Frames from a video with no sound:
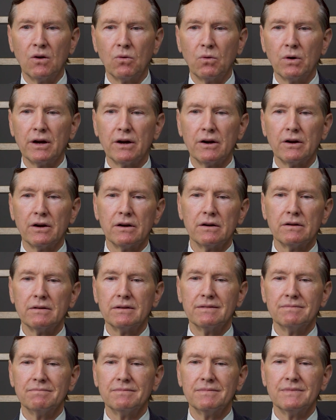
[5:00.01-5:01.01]
where
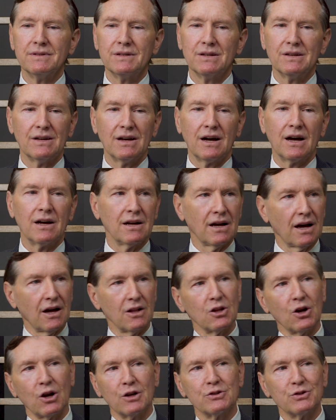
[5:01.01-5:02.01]
a
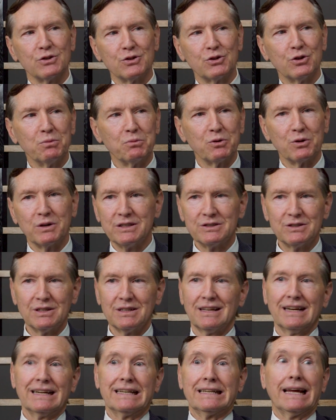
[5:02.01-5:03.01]
larger tumor
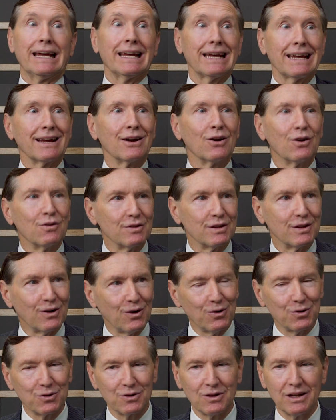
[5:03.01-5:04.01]
isn't like taking over the whole